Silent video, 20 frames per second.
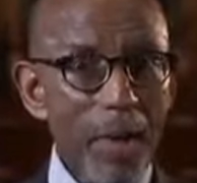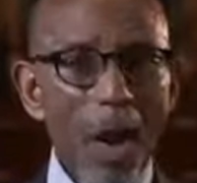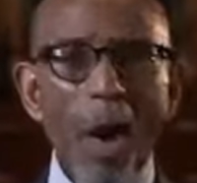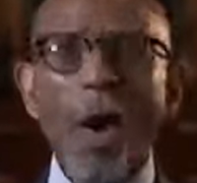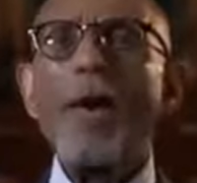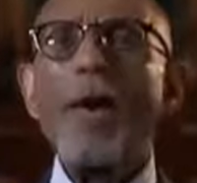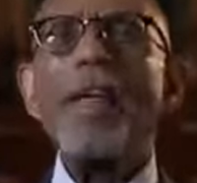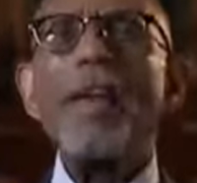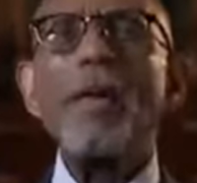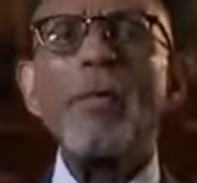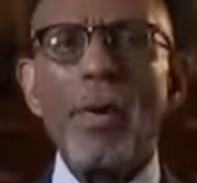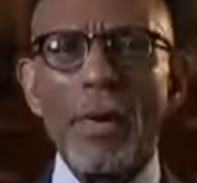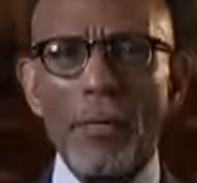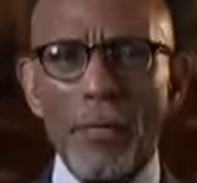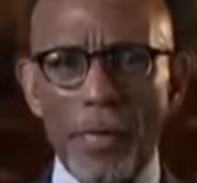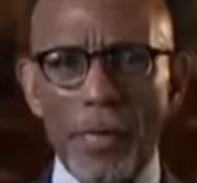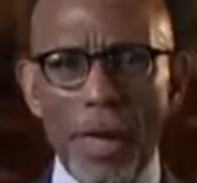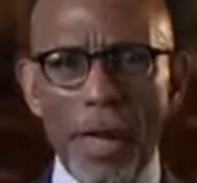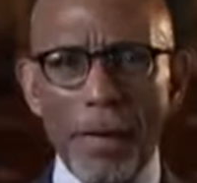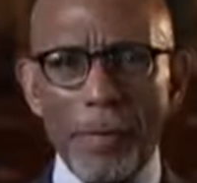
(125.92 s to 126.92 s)
or anyone
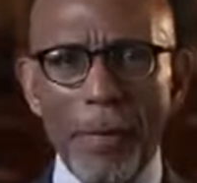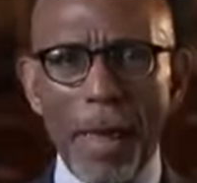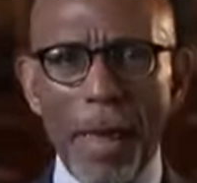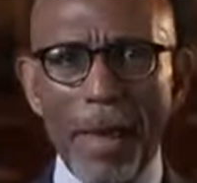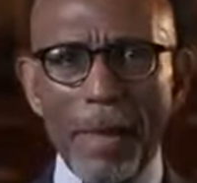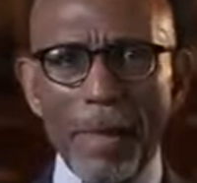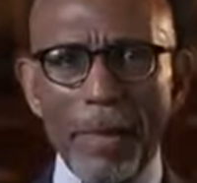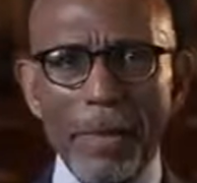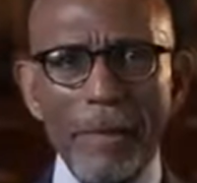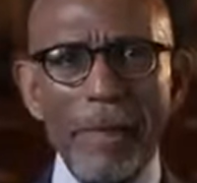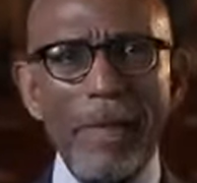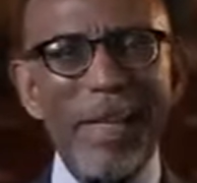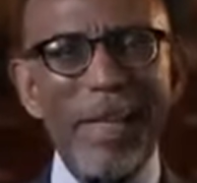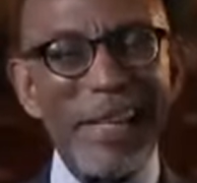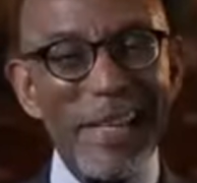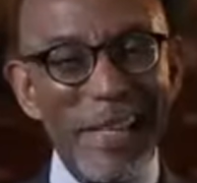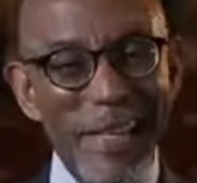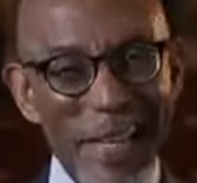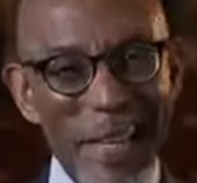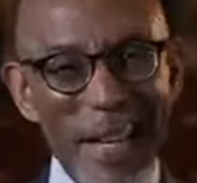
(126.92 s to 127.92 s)
for that matter,
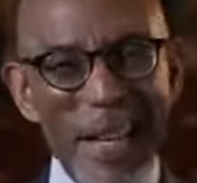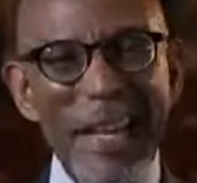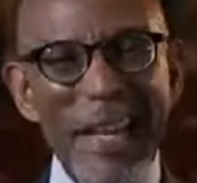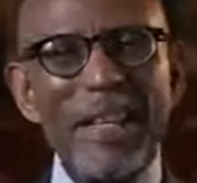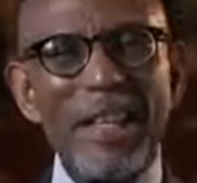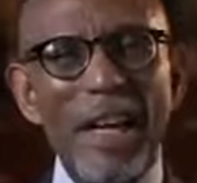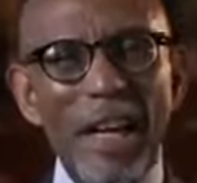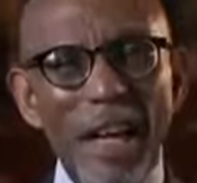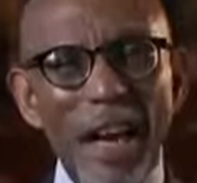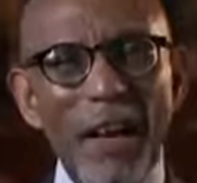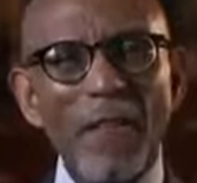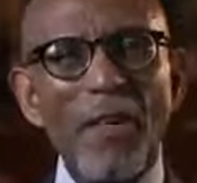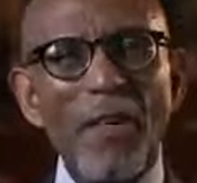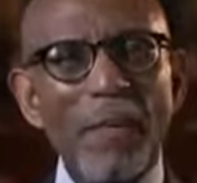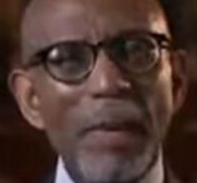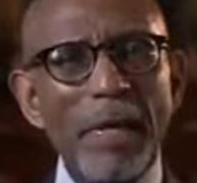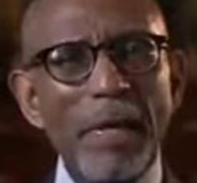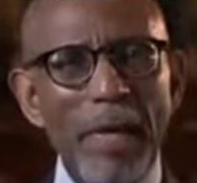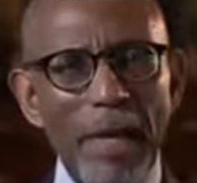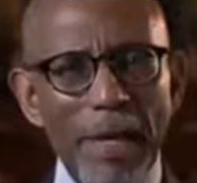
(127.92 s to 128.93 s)
need the
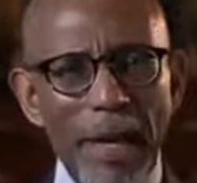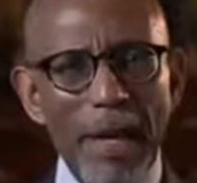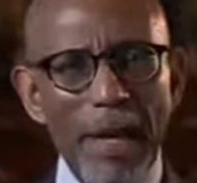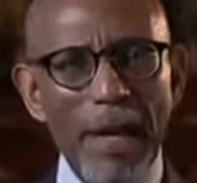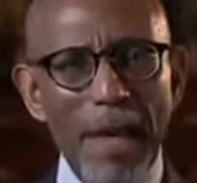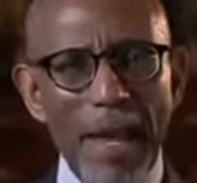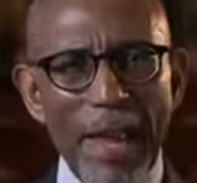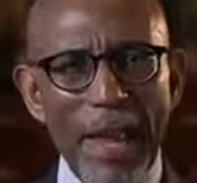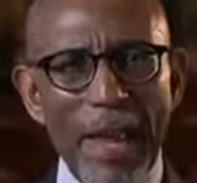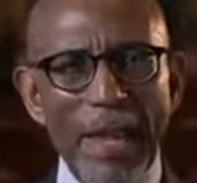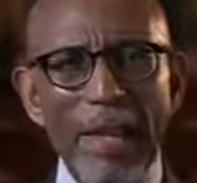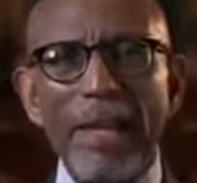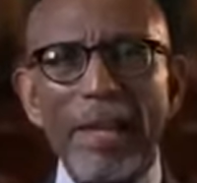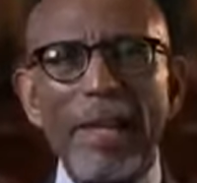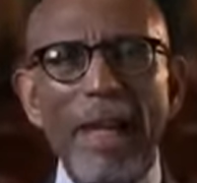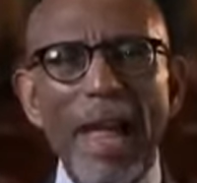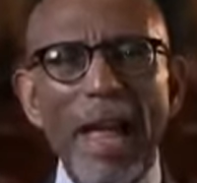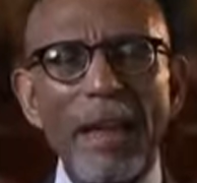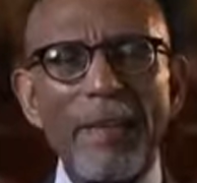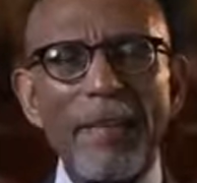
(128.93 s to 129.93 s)
government to get ahead
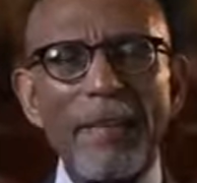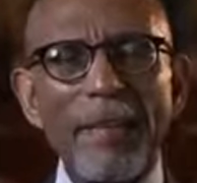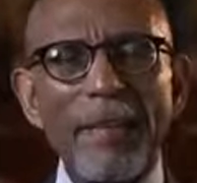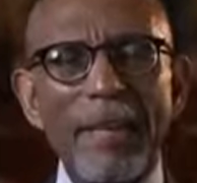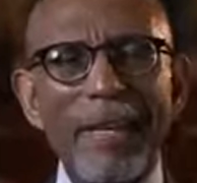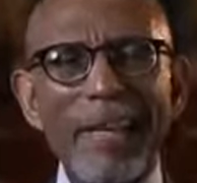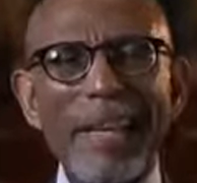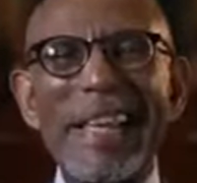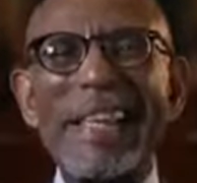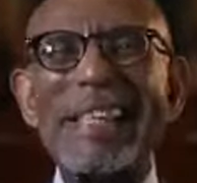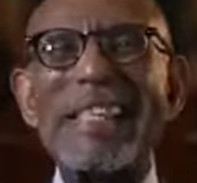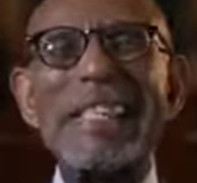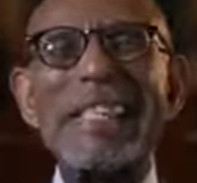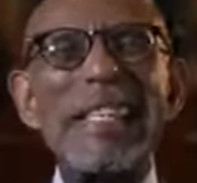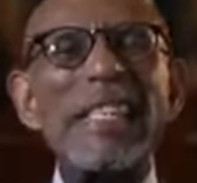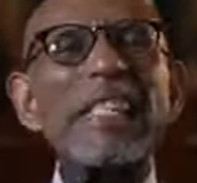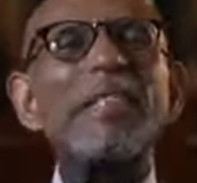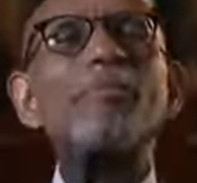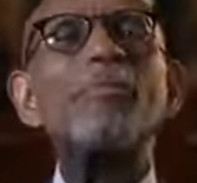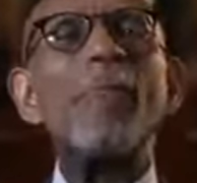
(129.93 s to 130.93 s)
in life is
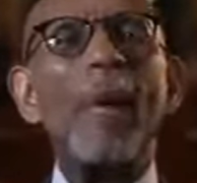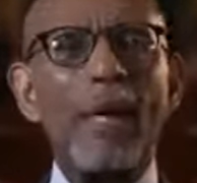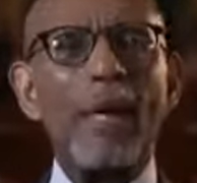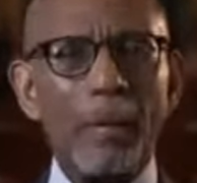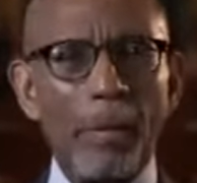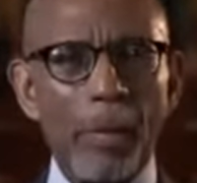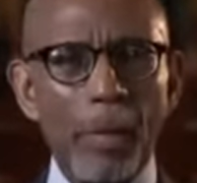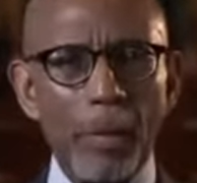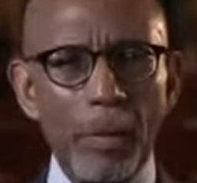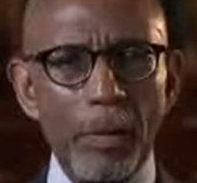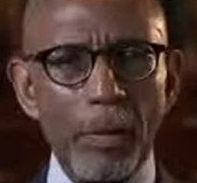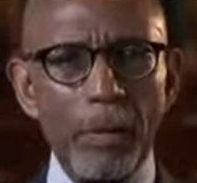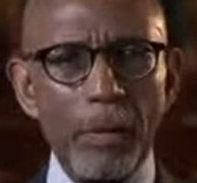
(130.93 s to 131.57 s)
despicable.